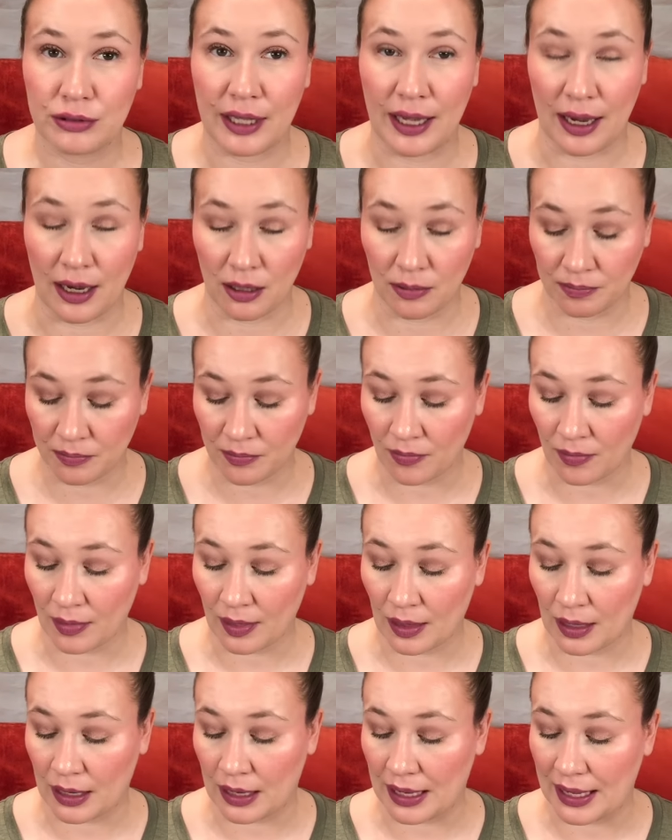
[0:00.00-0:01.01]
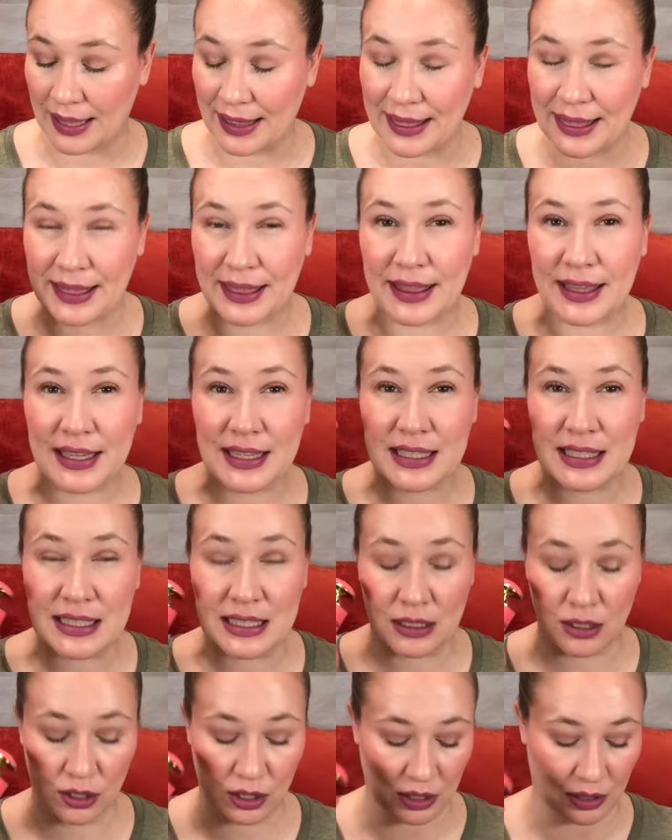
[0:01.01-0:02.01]
yeah. This,
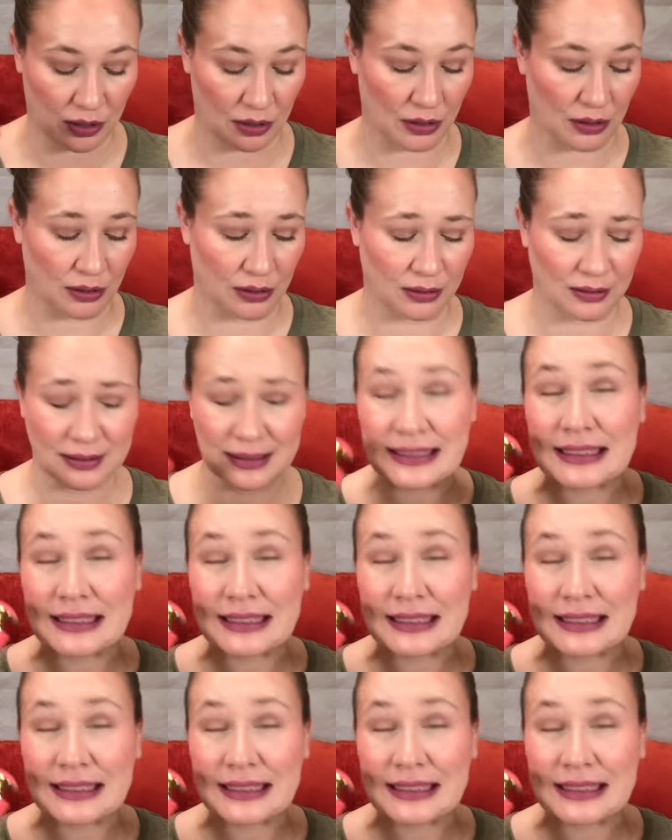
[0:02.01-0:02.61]
oh,